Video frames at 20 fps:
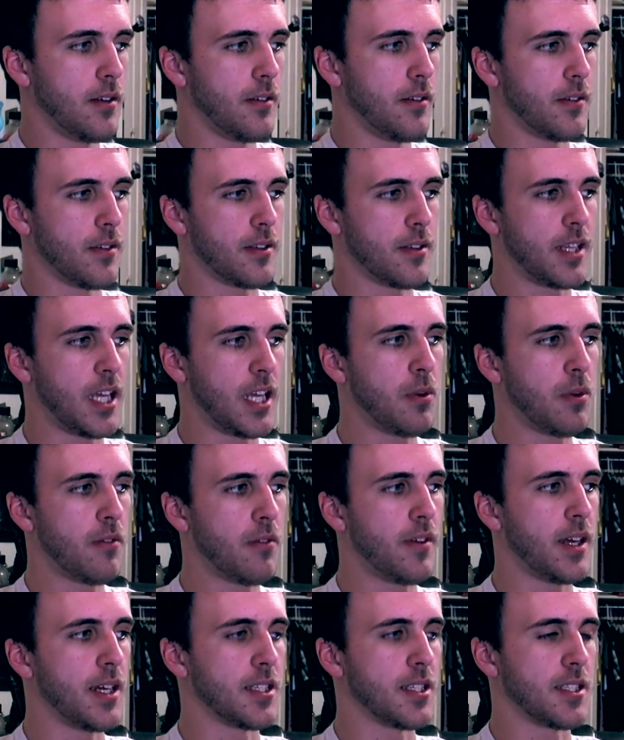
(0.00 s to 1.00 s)
the theme of
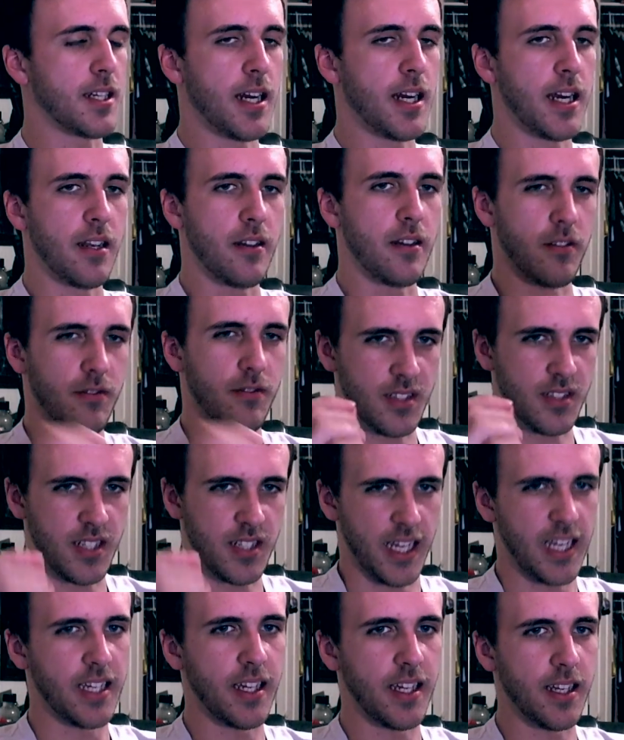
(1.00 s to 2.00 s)
it is kind of
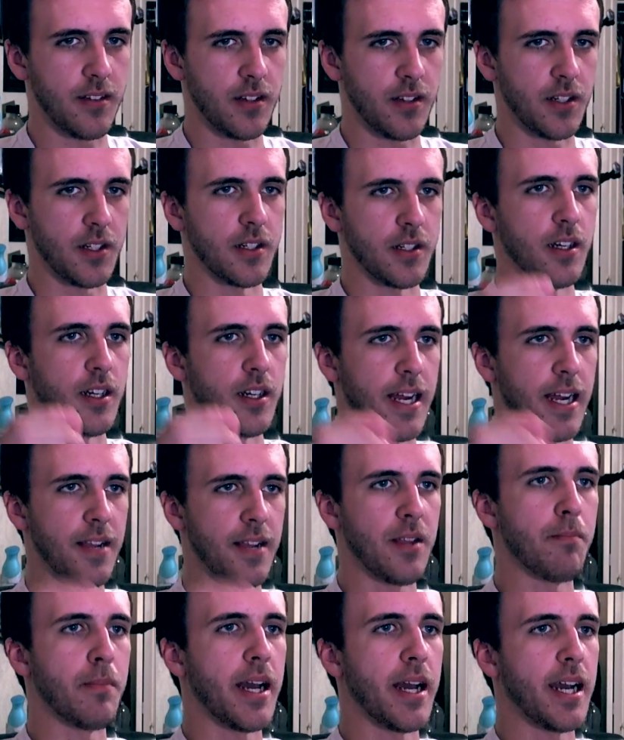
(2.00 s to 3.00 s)
taking the good and
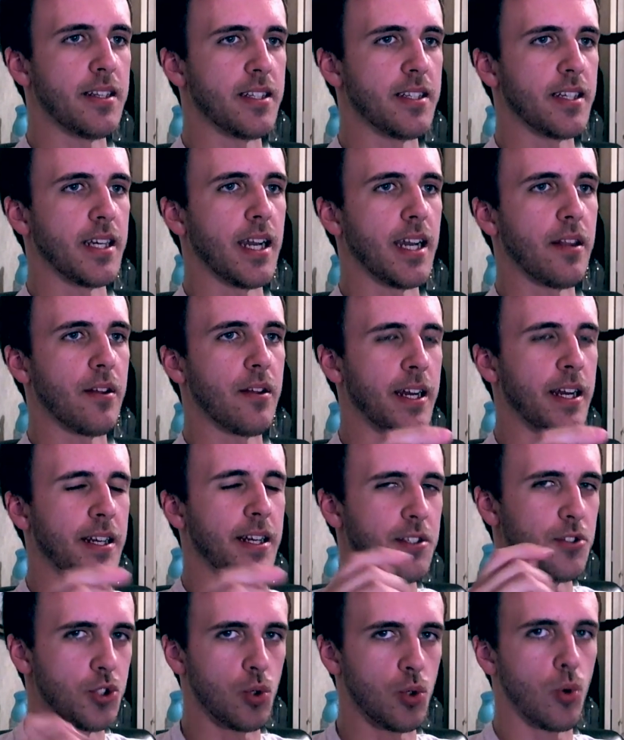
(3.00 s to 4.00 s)
the bad together and
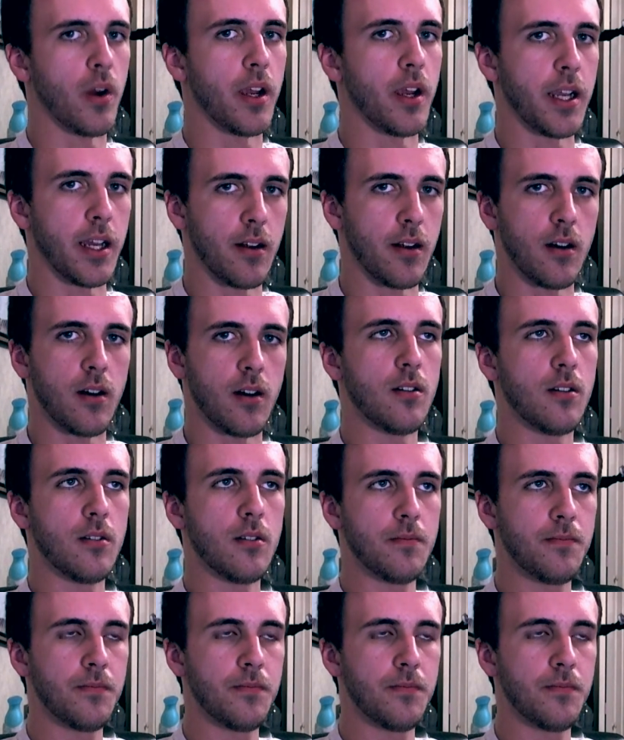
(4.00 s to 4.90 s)
enjoying it all,